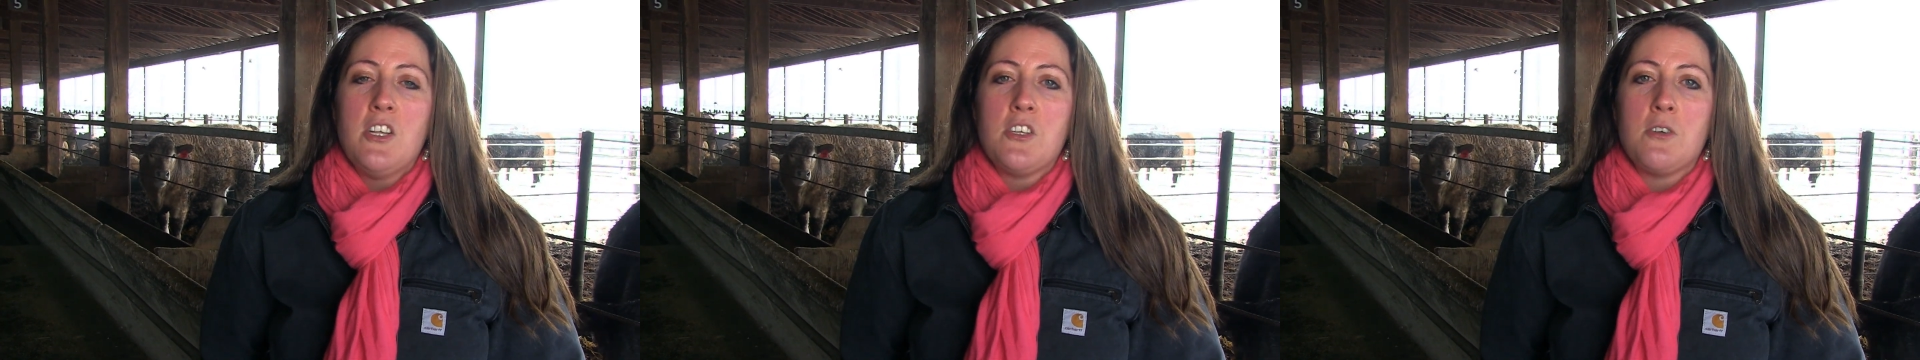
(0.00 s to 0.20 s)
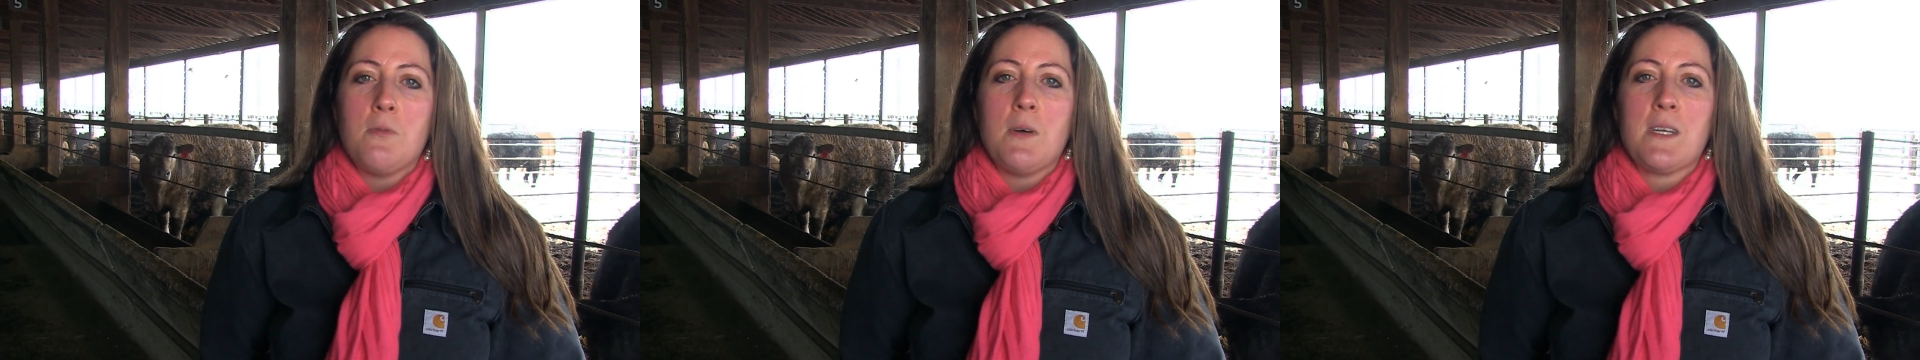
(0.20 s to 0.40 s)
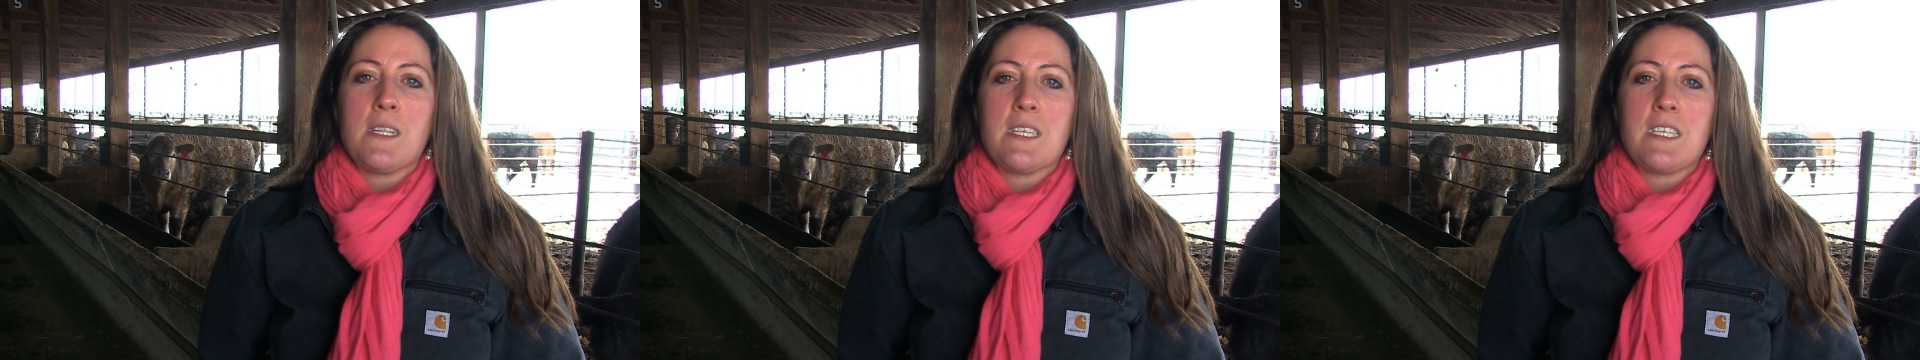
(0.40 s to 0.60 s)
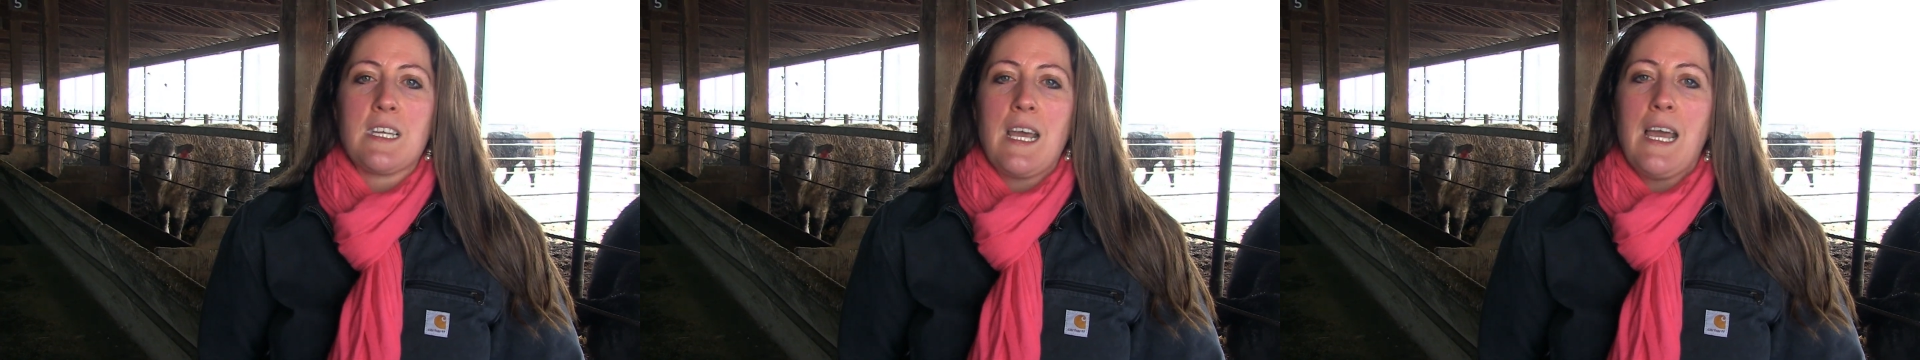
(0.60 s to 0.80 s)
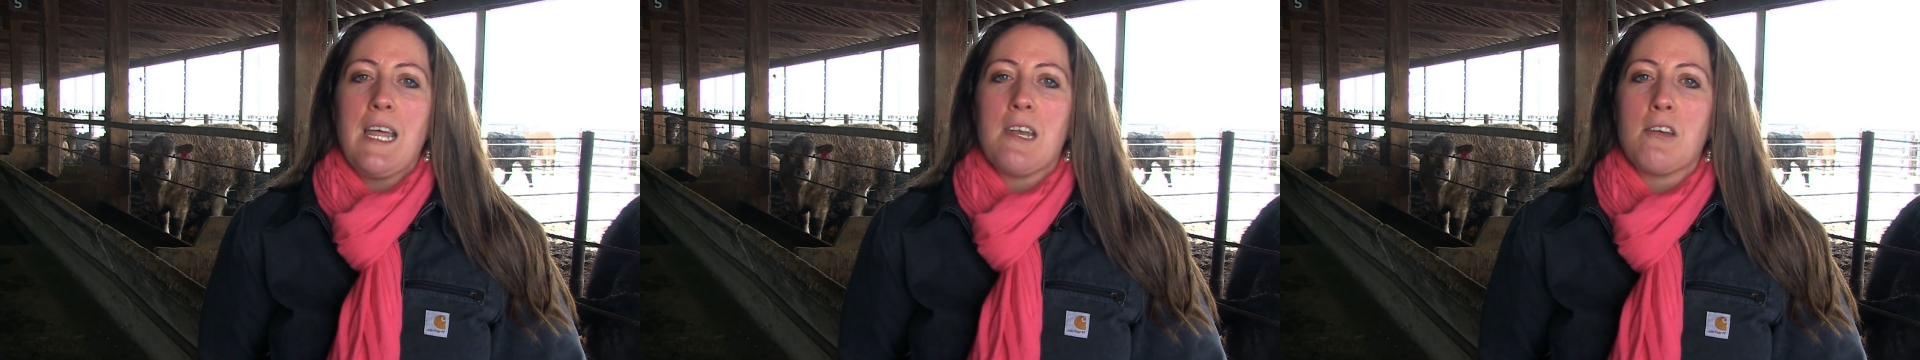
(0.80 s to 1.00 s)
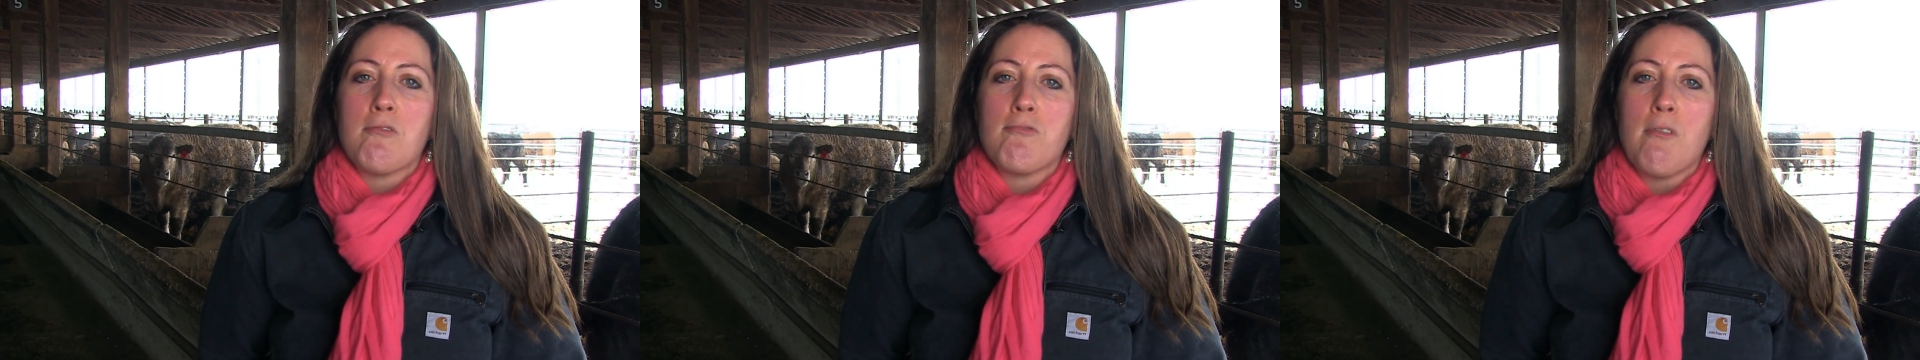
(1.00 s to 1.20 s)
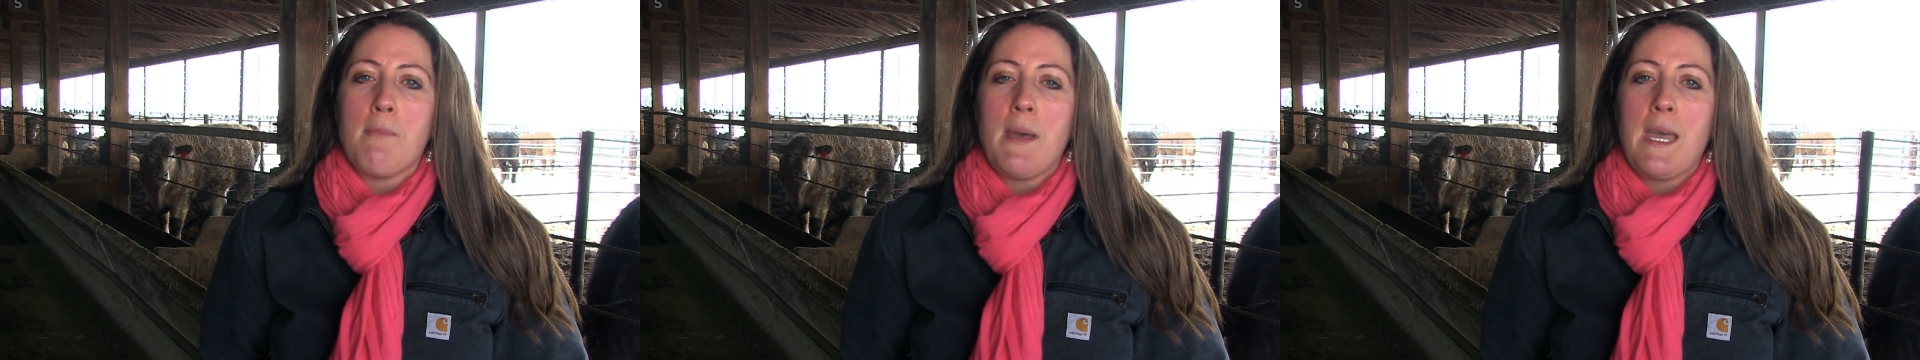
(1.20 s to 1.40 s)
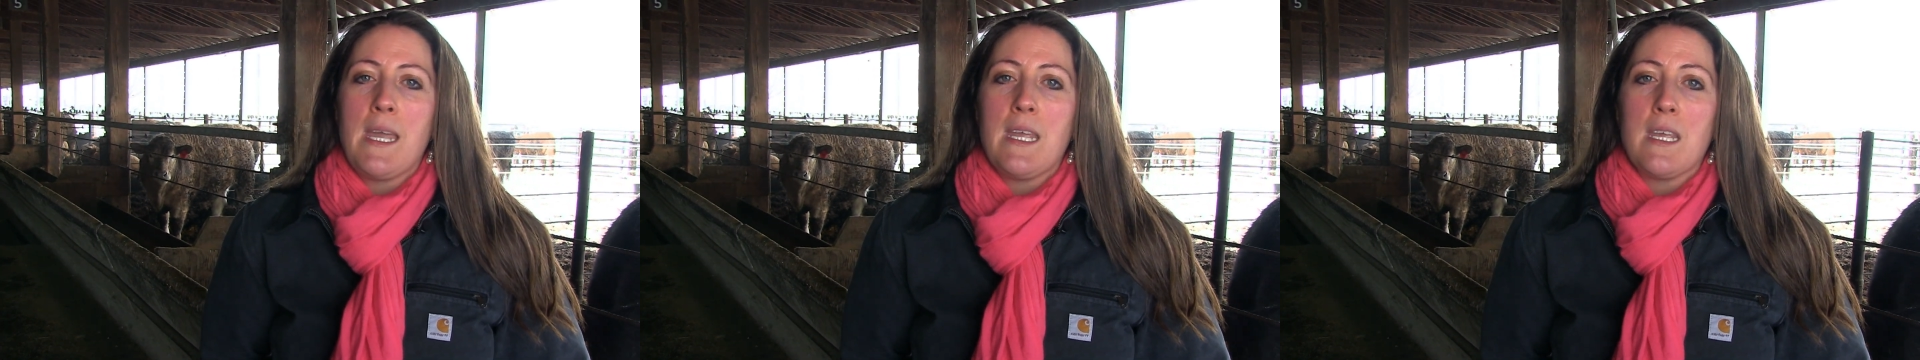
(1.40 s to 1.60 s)
to understand
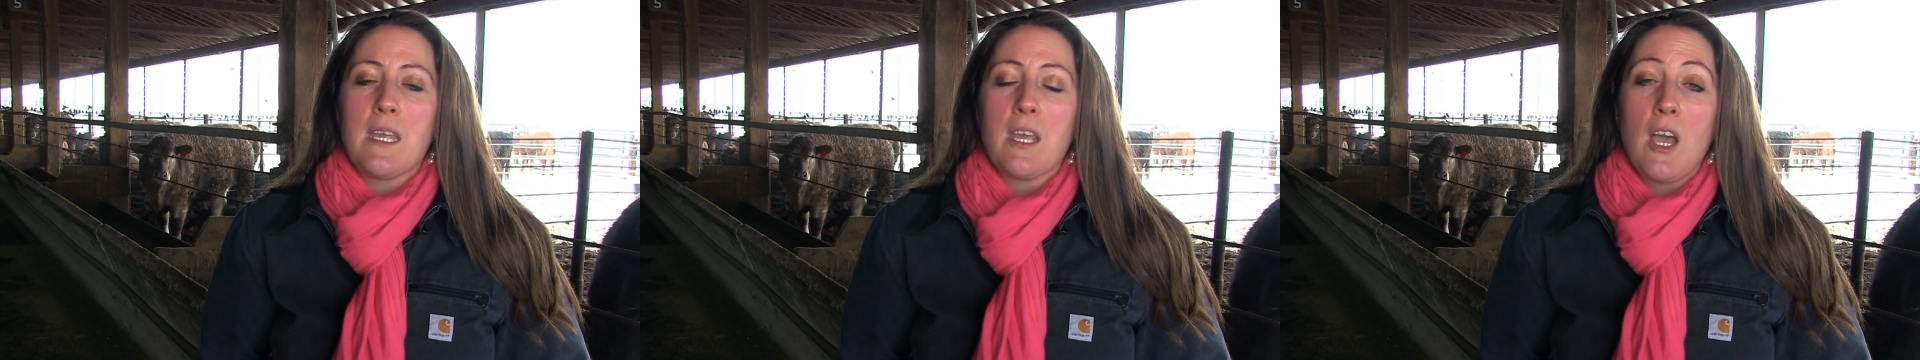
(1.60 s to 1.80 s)
from a